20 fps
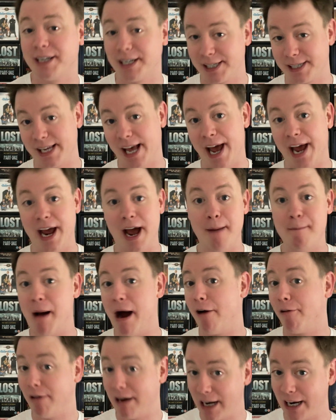to say
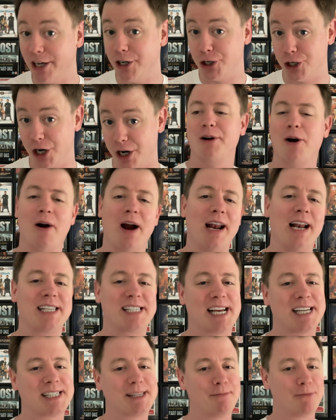about religion. All right, let's
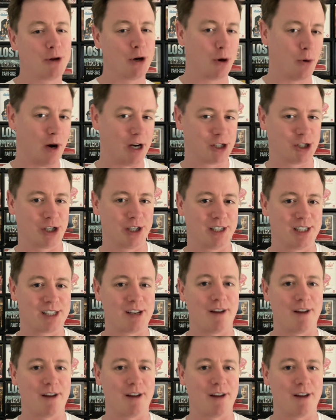ask them 3 questions.